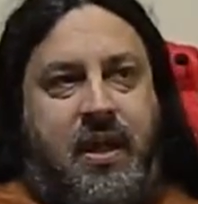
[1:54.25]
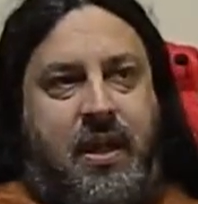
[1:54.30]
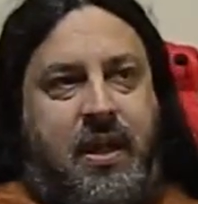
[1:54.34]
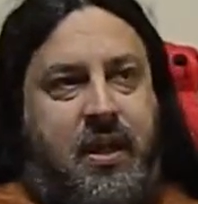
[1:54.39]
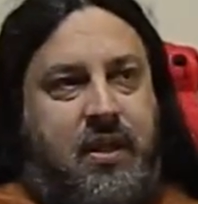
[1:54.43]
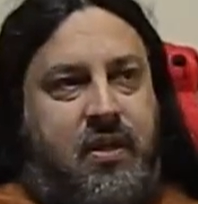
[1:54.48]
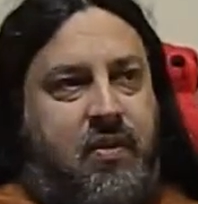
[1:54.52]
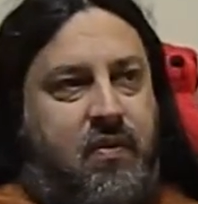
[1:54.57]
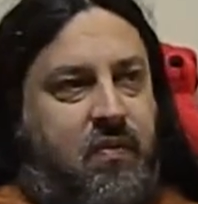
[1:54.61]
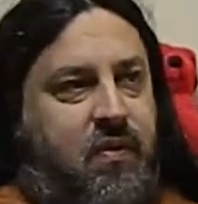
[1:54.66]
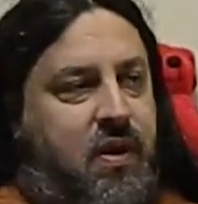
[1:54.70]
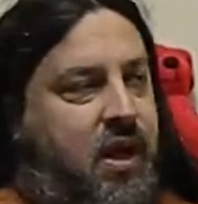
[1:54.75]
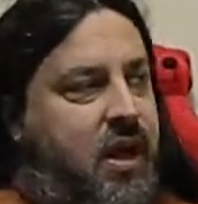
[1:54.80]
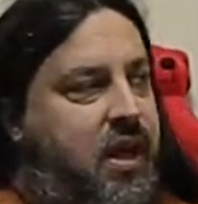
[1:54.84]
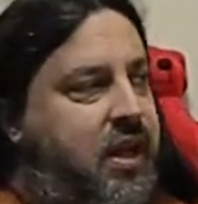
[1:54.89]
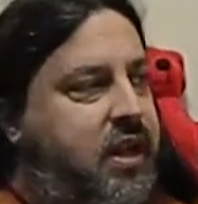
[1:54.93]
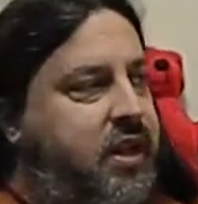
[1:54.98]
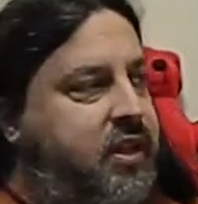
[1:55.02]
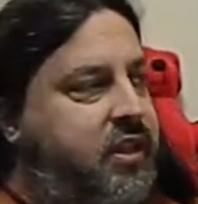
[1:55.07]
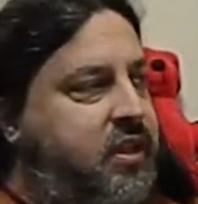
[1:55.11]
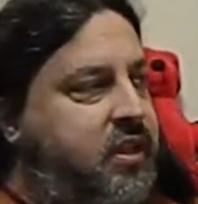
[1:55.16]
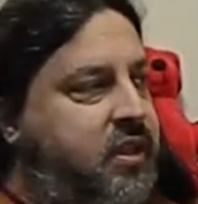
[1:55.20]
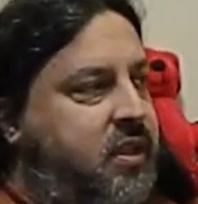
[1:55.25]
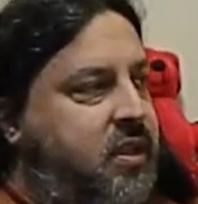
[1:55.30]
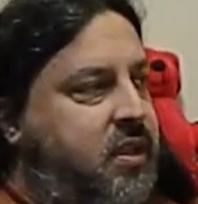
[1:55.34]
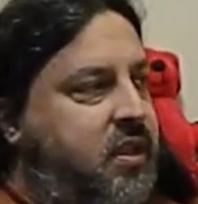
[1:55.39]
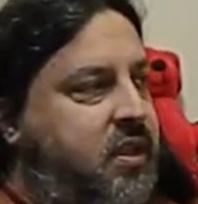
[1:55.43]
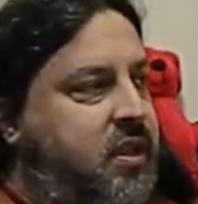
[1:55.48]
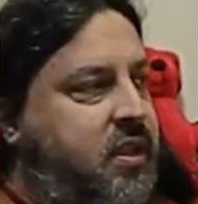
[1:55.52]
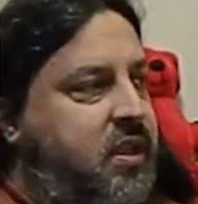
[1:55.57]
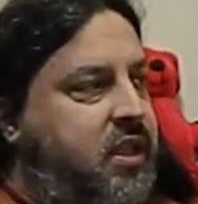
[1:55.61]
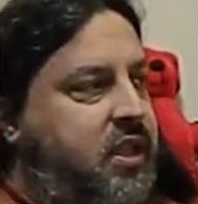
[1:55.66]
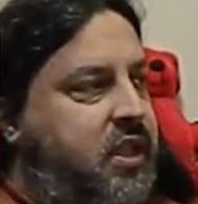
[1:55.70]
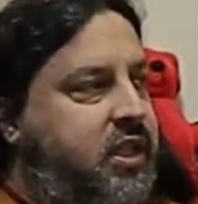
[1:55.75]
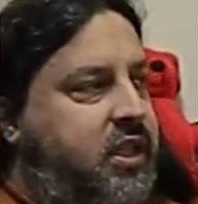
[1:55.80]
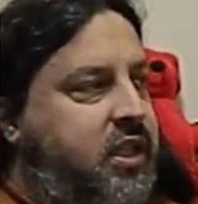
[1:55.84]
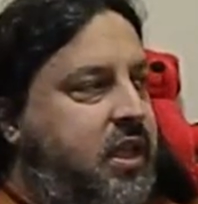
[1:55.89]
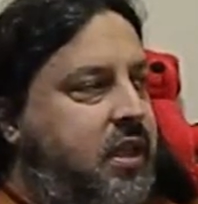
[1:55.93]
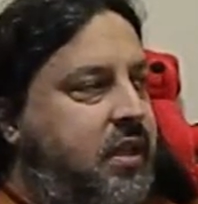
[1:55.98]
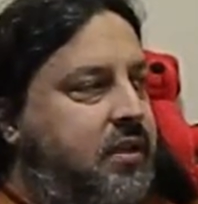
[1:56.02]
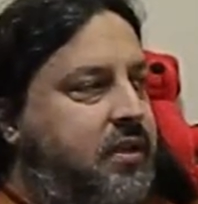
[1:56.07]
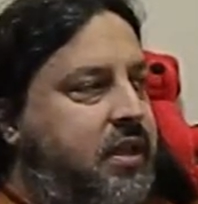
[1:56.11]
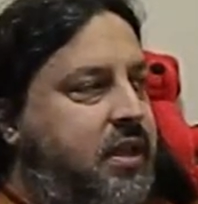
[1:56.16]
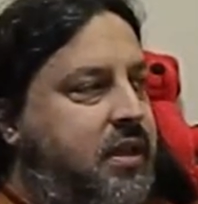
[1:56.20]
It's Raj,
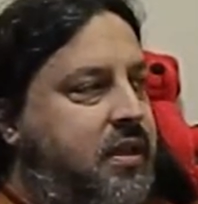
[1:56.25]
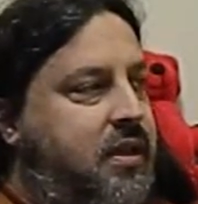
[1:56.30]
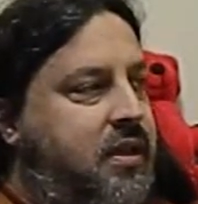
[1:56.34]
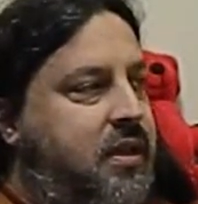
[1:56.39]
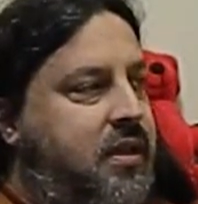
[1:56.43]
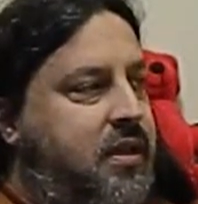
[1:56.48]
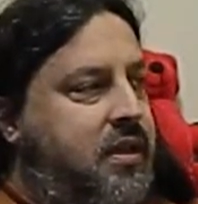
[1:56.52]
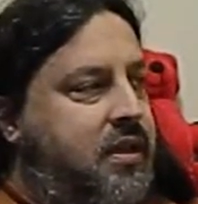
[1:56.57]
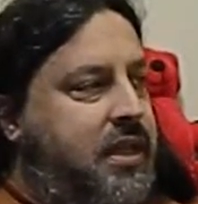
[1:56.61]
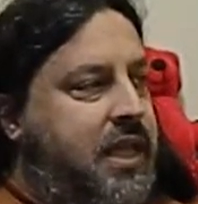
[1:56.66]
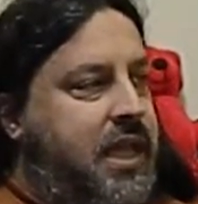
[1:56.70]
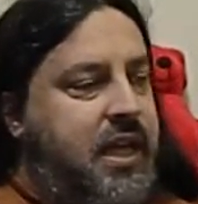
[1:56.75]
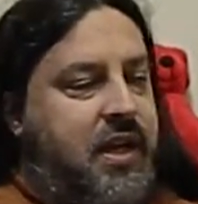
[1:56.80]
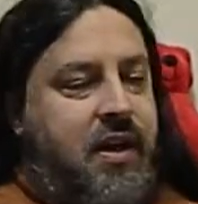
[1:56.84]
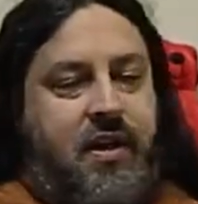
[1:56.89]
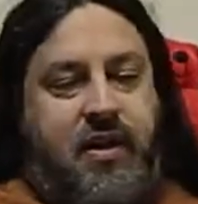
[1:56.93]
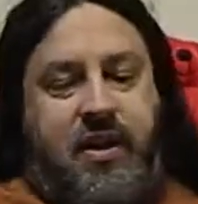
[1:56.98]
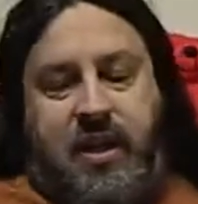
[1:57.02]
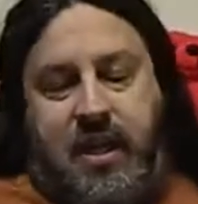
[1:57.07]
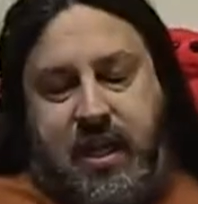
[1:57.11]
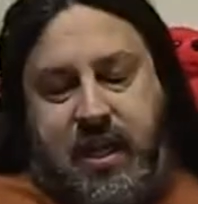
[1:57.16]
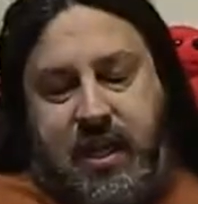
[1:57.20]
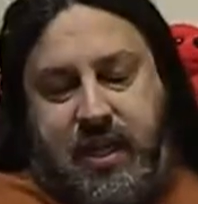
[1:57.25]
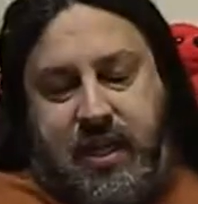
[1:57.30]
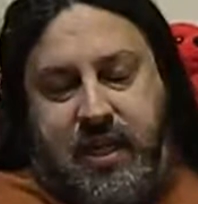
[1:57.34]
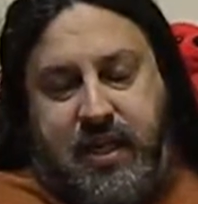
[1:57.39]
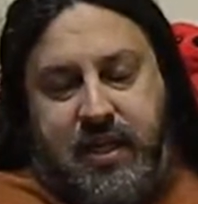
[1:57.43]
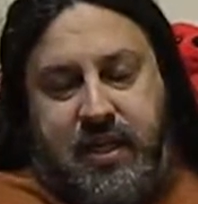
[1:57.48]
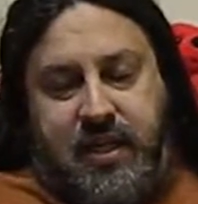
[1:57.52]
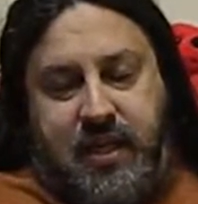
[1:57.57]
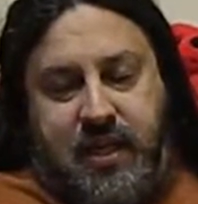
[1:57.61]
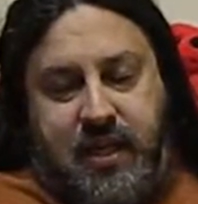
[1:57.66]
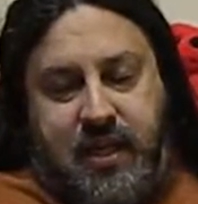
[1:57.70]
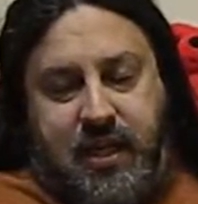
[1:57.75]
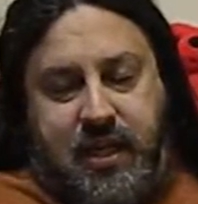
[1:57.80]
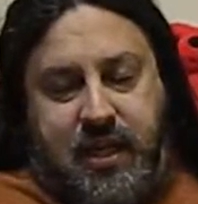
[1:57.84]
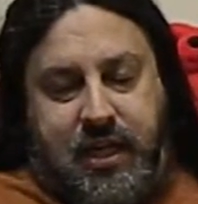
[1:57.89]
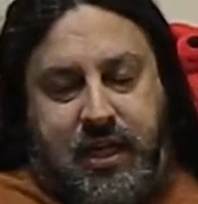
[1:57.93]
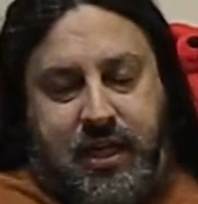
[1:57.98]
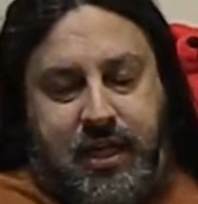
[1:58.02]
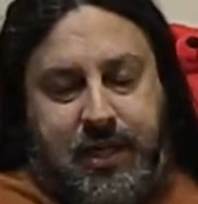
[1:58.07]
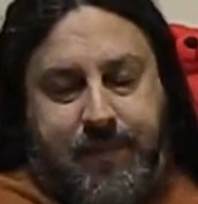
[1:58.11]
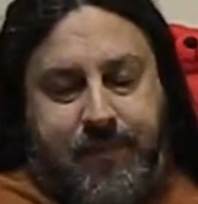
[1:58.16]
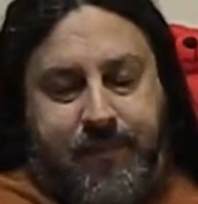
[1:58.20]
Sheldon, Leonard, and
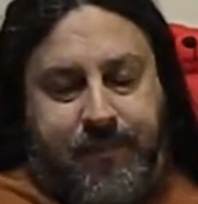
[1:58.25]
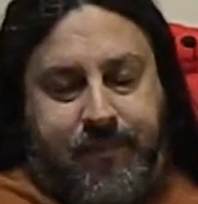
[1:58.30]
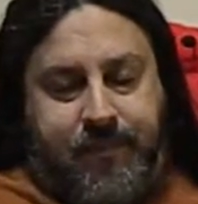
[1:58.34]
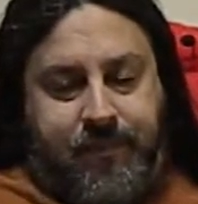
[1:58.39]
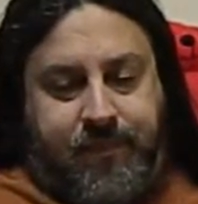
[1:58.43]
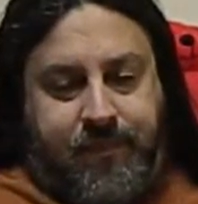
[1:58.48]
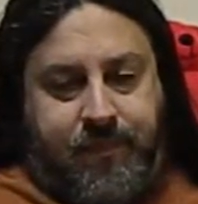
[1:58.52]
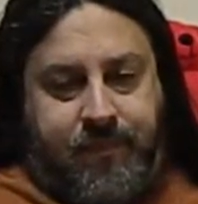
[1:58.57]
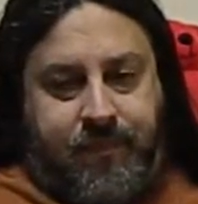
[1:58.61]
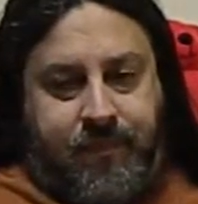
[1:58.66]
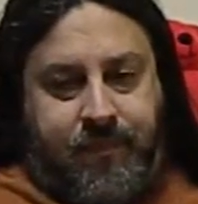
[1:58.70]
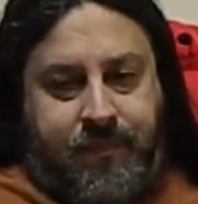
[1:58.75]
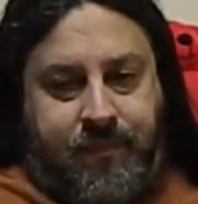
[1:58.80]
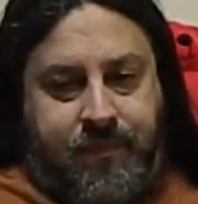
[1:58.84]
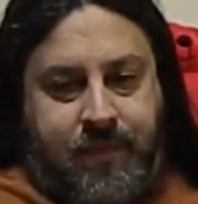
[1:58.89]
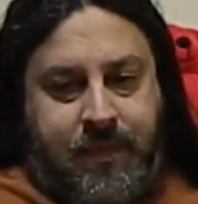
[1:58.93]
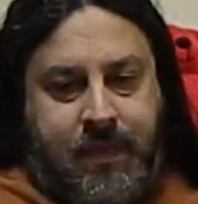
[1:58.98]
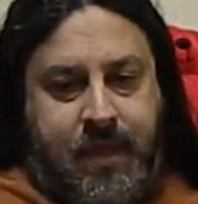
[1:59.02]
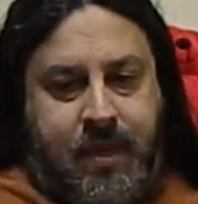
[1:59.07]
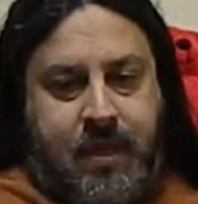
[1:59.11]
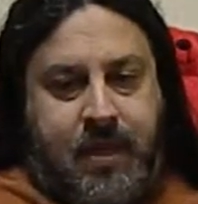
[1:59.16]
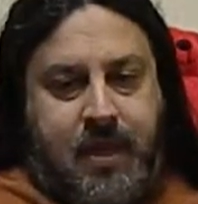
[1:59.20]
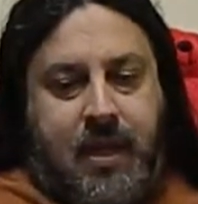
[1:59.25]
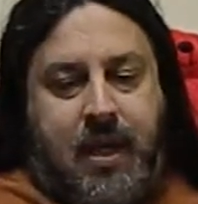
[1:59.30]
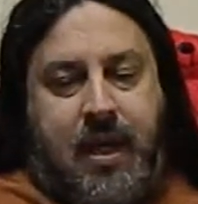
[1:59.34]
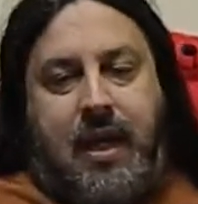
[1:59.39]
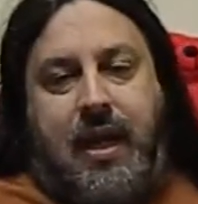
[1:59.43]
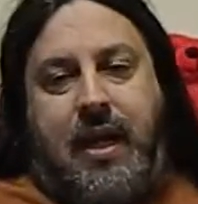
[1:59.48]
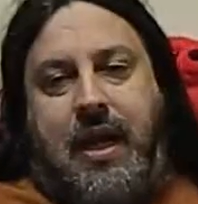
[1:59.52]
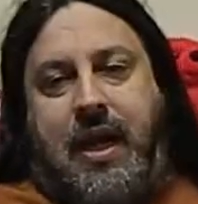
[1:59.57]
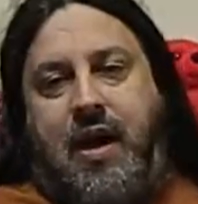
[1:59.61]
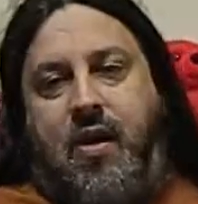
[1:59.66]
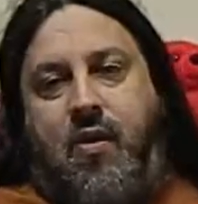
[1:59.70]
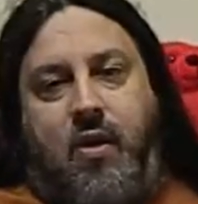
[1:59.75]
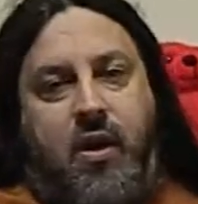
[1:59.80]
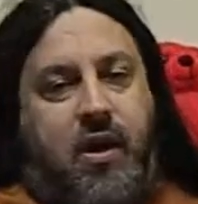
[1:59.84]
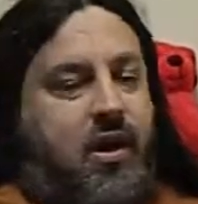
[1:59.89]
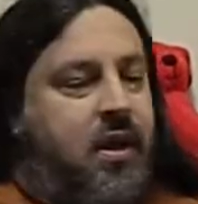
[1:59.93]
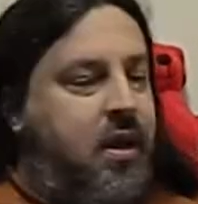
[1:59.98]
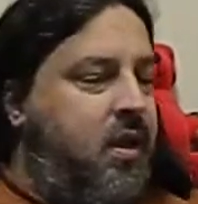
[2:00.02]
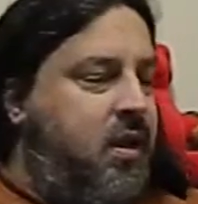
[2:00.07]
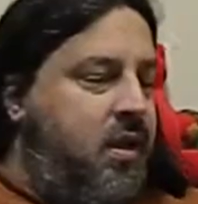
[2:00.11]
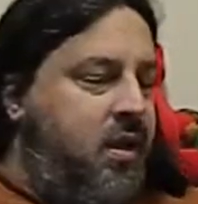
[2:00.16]
um, Howard.